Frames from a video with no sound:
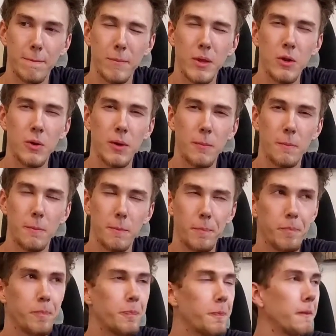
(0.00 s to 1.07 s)
You know what?
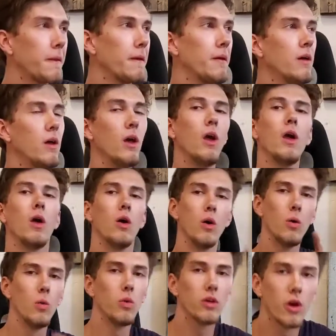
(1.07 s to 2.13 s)

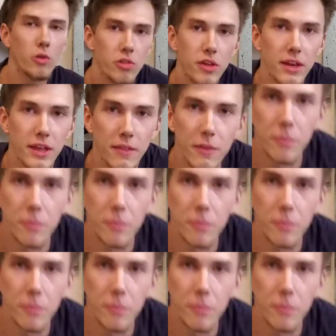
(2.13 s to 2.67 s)
We'll go sit in the